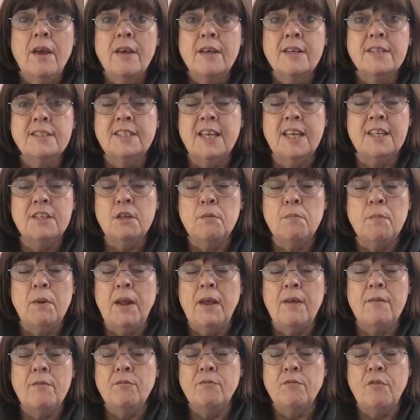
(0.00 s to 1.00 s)
send him an
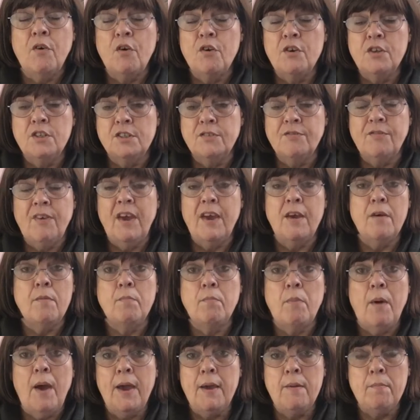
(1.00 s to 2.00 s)
invoice via
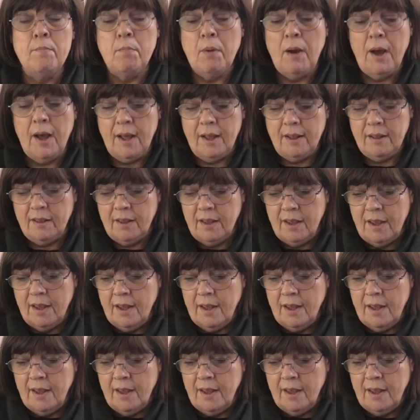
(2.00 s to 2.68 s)
PayPal.